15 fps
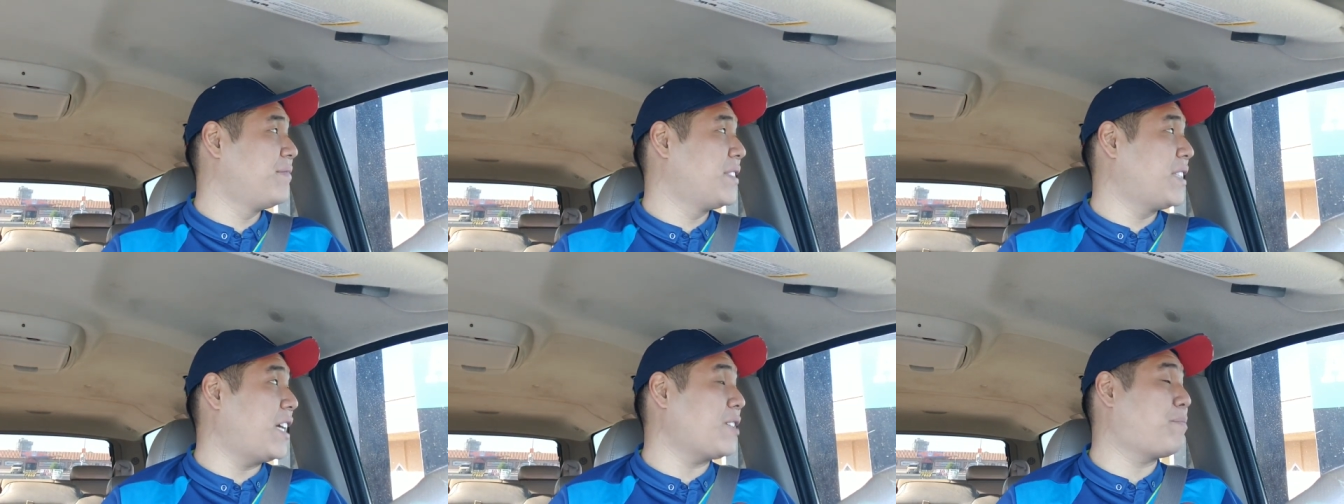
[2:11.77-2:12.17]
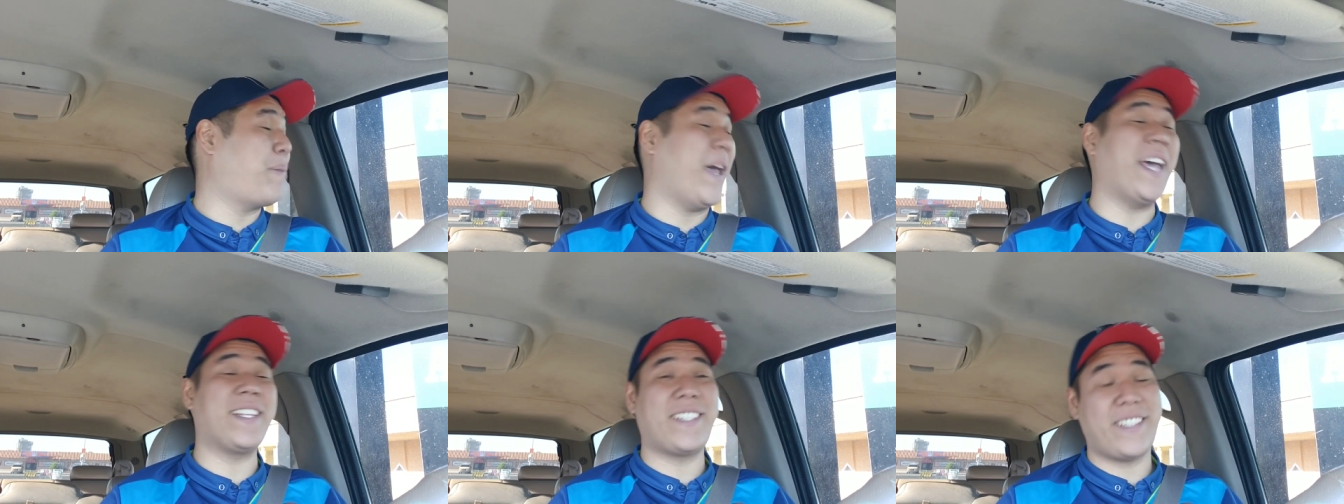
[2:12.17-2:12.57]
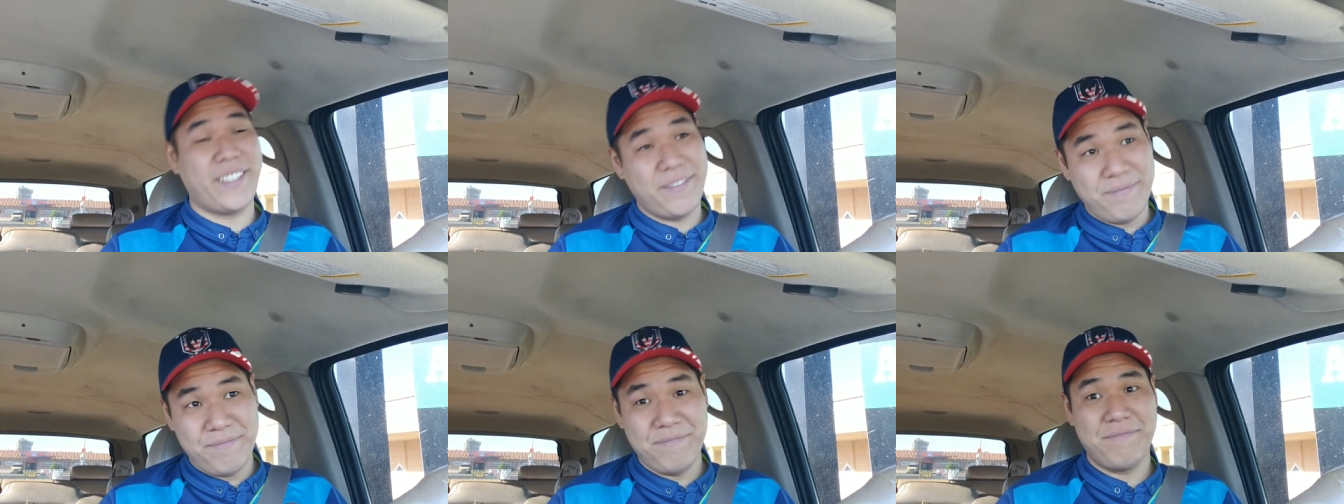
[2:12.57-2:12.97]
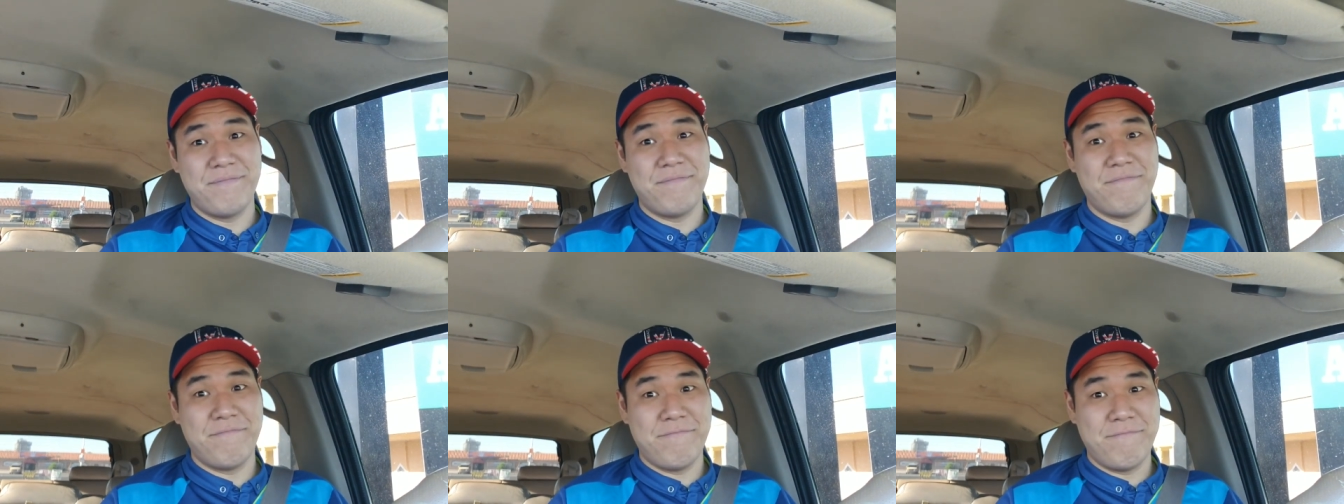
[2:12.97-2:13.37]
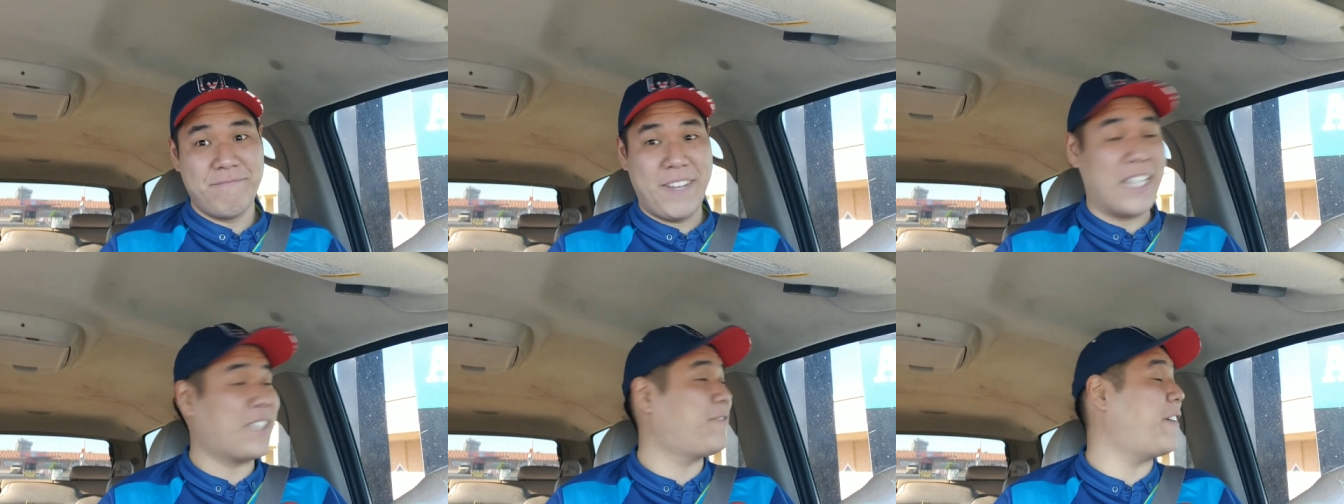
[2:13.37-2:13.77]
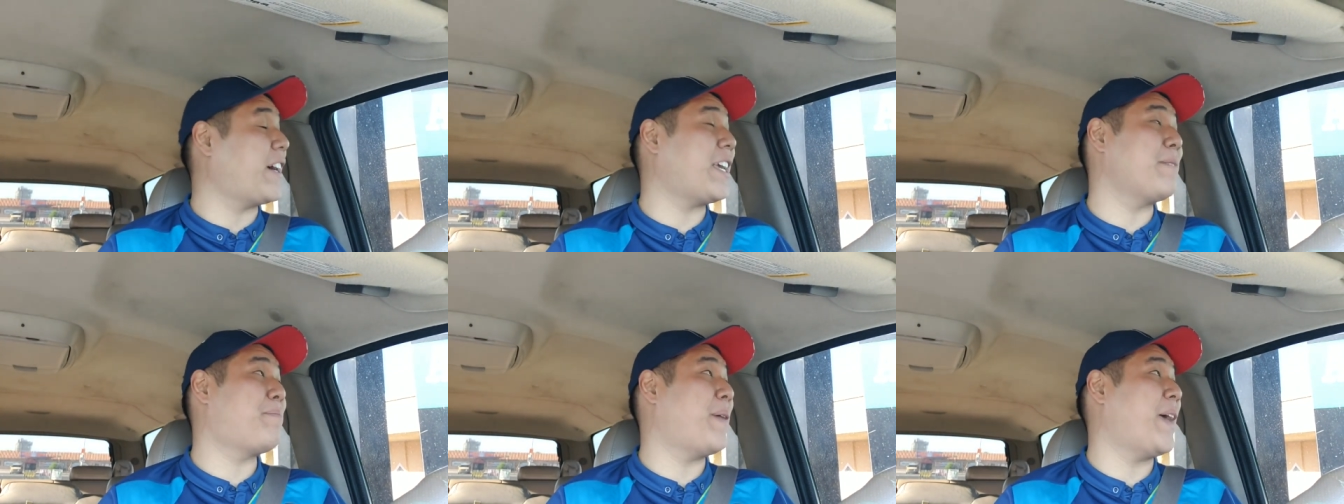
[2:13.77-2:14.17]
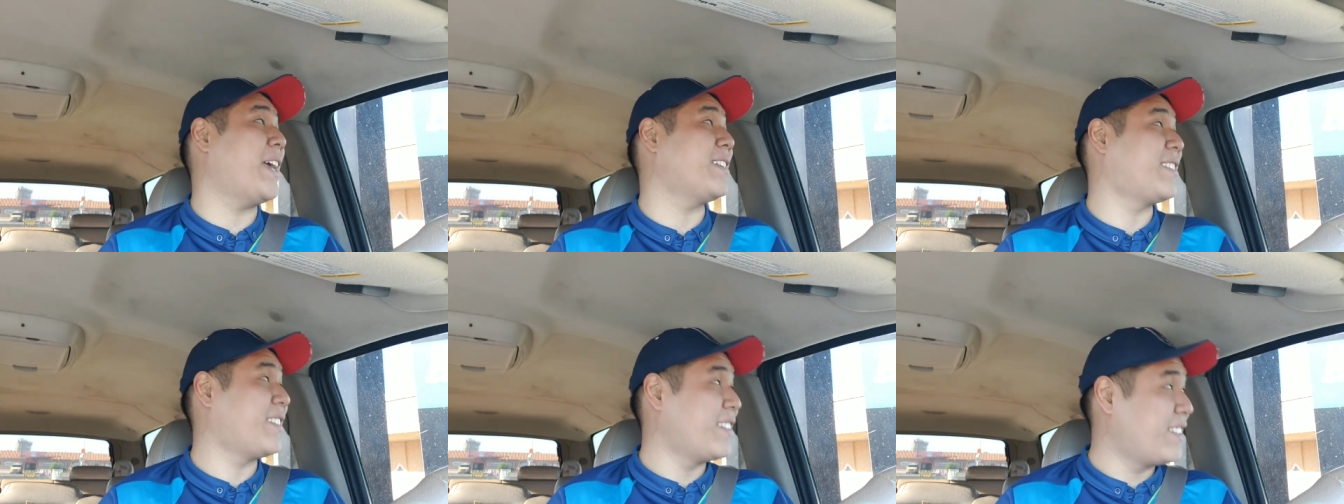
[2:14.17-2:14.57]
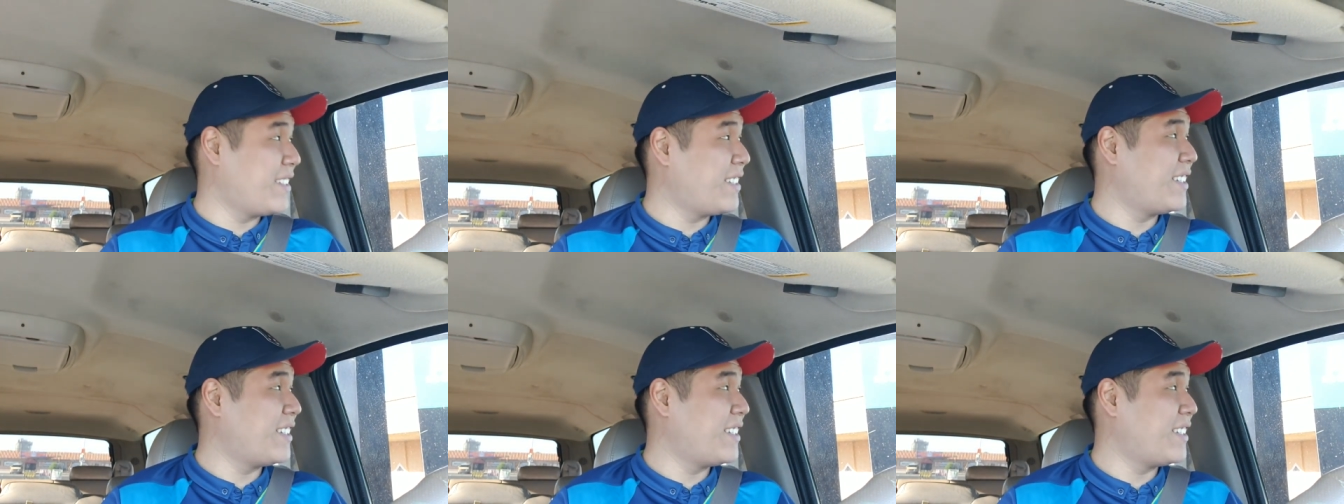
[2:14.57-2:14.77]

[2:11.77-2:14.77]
So I was pissed. I was fucking pissed.